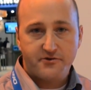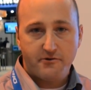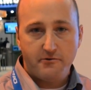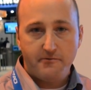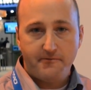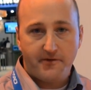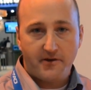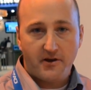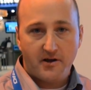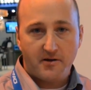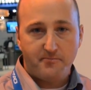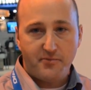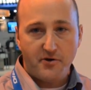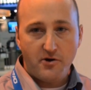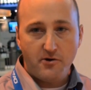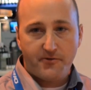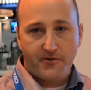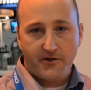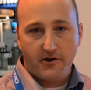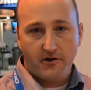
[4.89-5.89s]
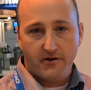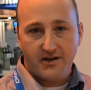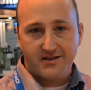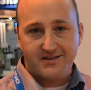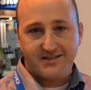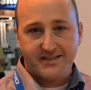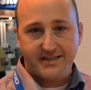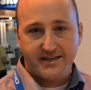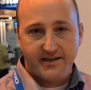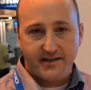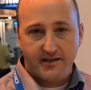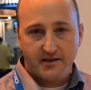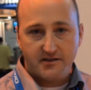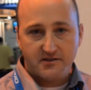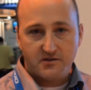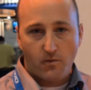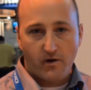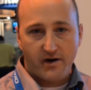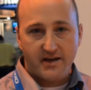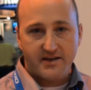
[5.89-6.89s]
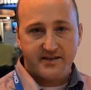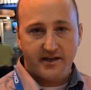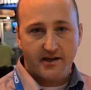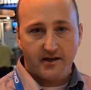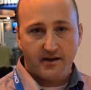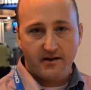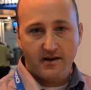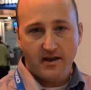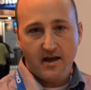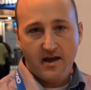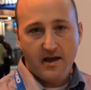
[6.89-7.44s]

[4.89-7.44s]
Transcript: TRUFIG booth here at CEDIA 2010.